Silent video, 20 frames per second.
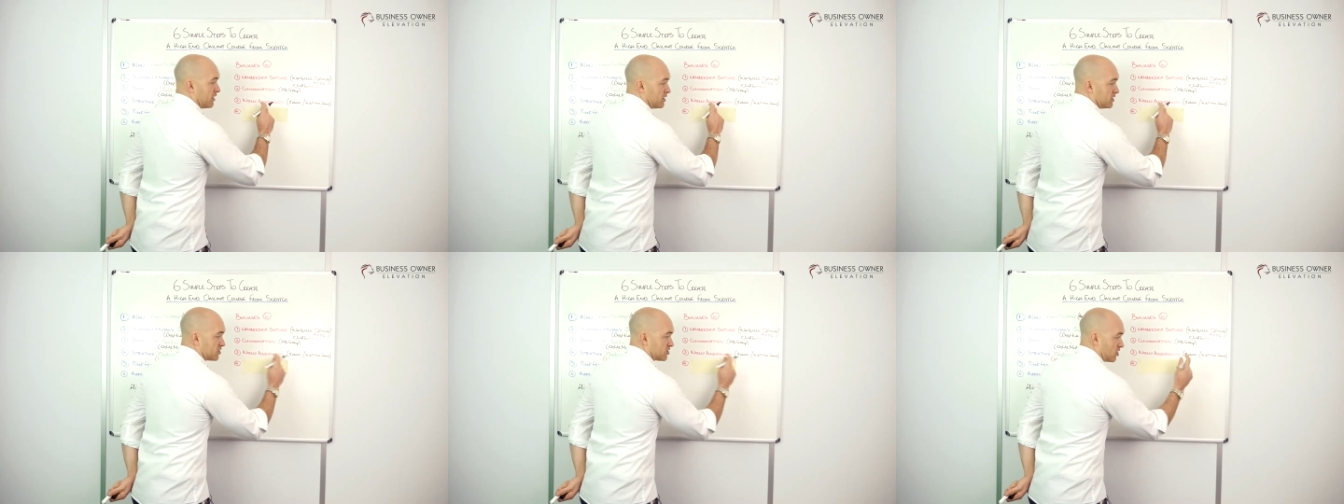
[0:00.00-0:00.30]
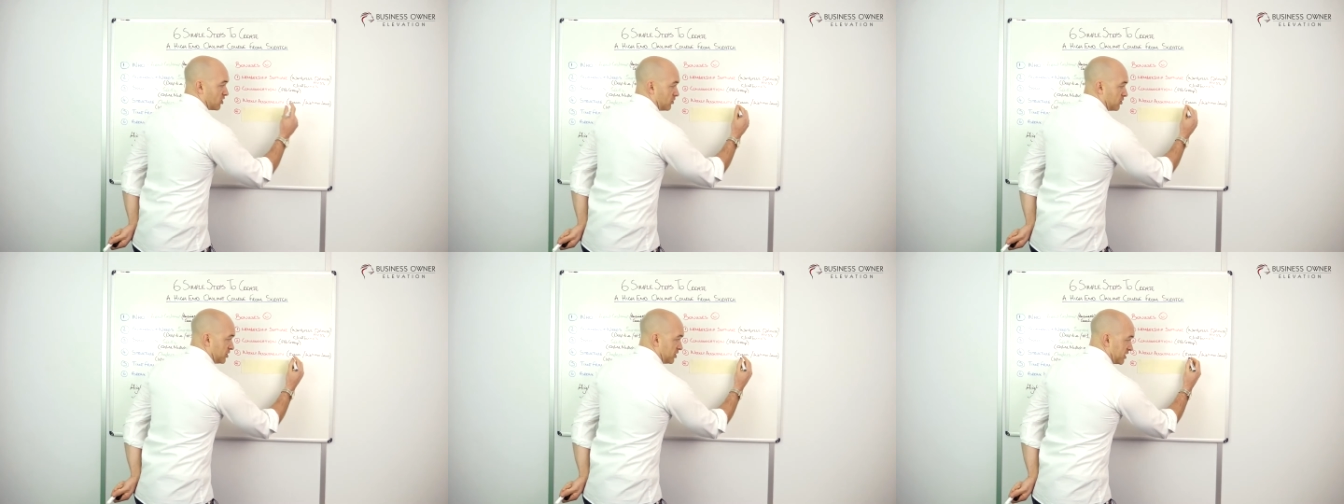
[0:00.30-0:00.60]

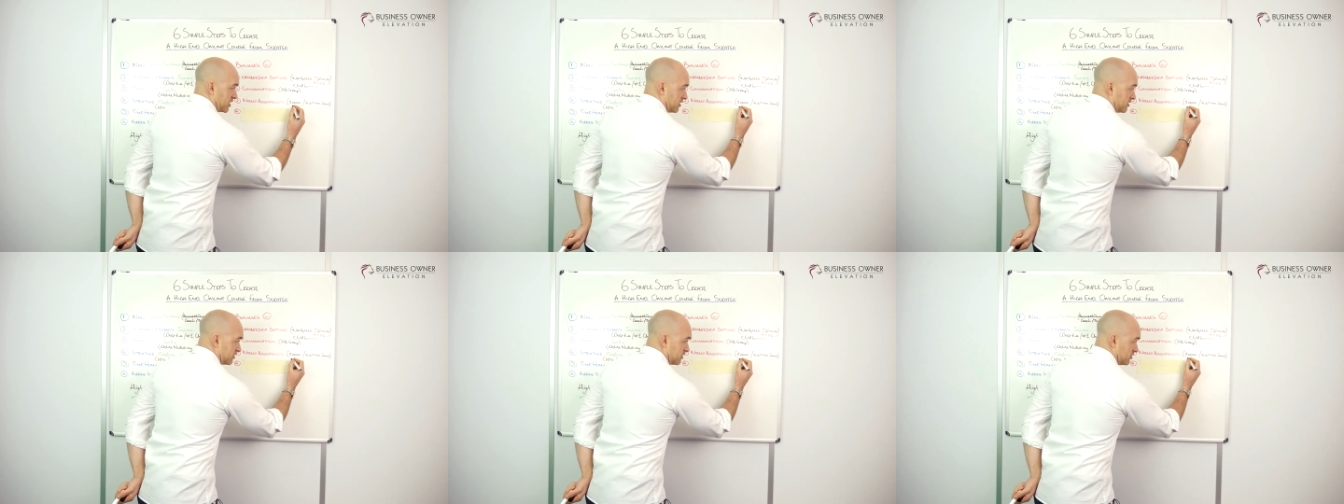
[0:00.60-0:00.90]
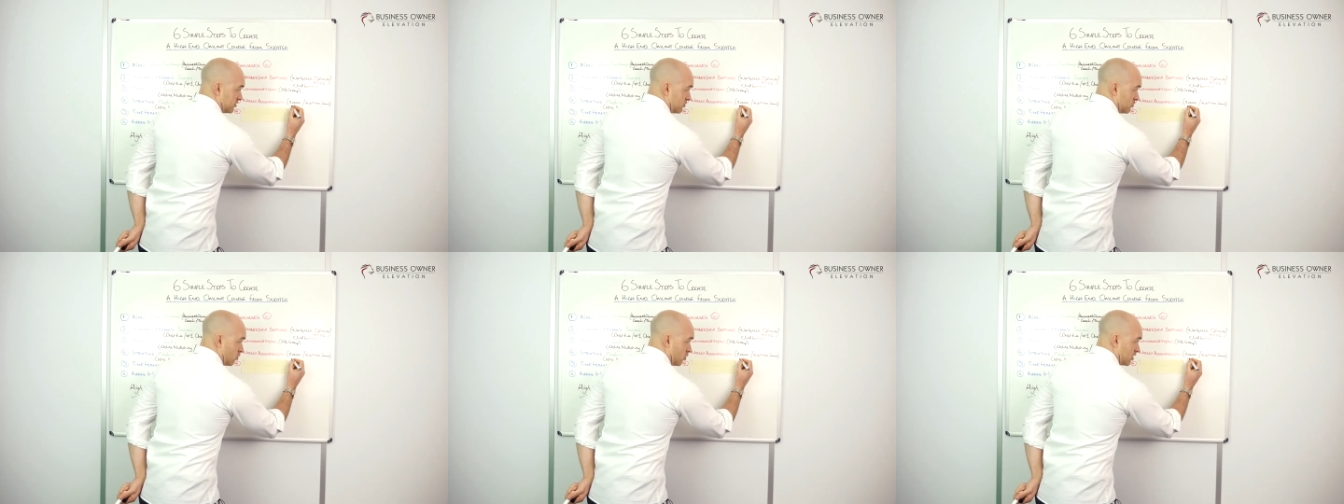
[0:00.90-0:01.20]
So you can either
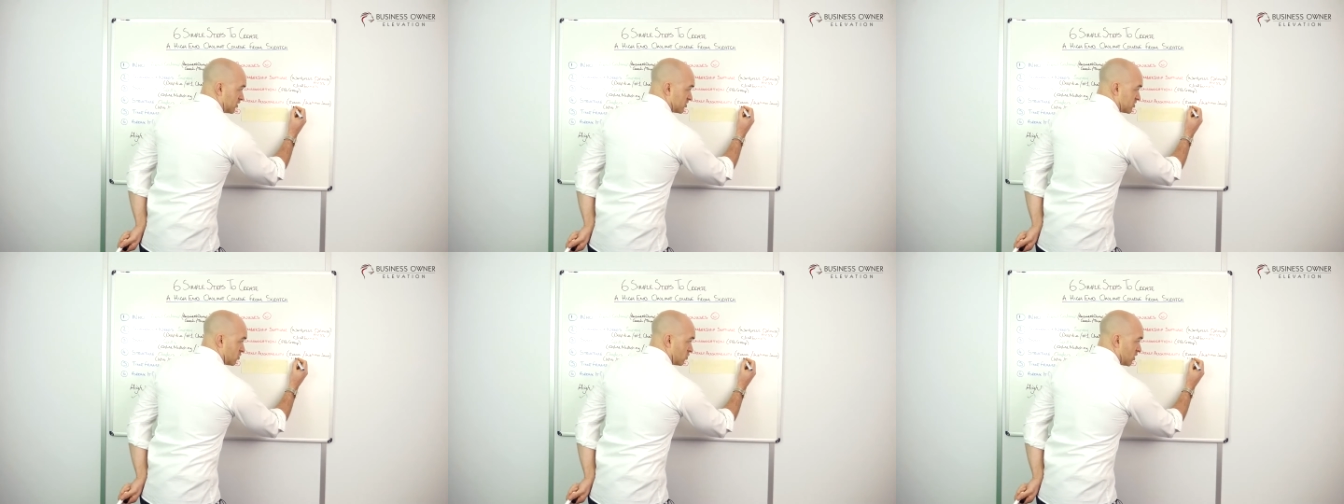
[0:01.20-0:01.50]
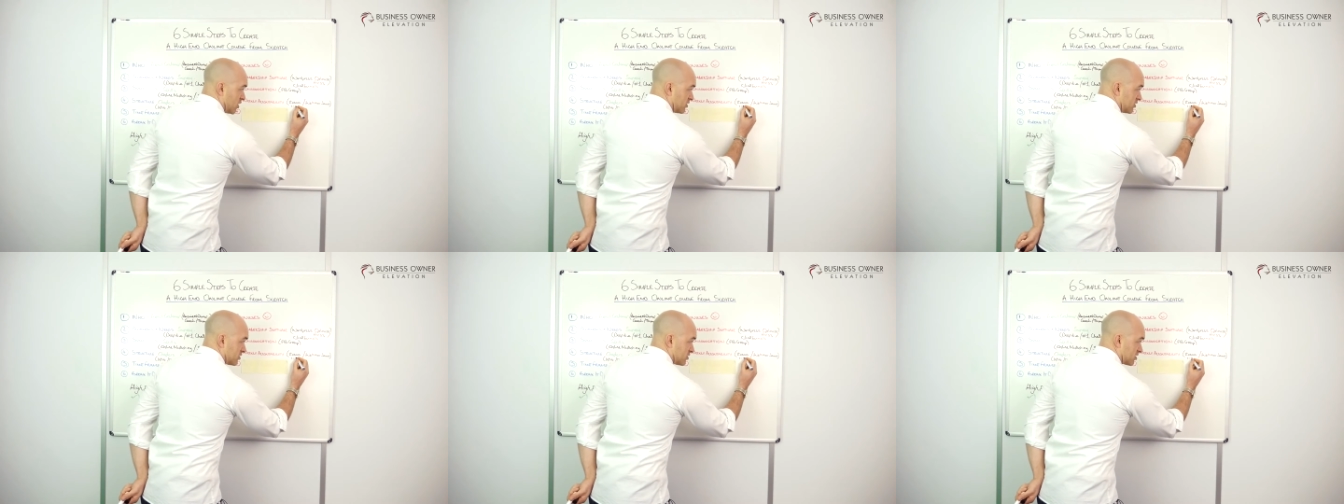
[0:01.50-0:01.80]
do
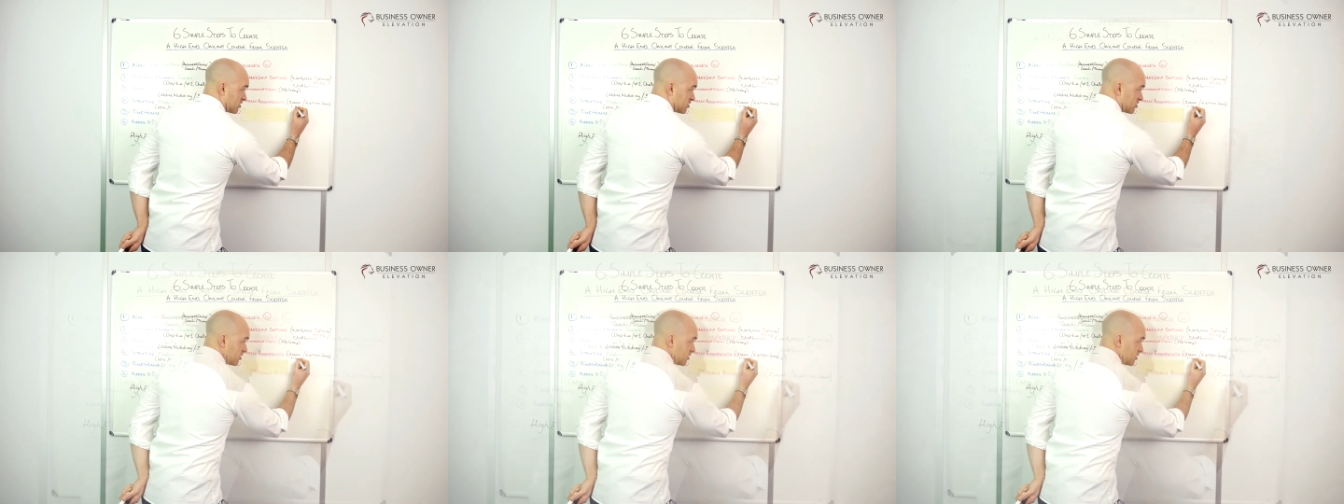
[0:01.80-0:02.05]
one-to-ones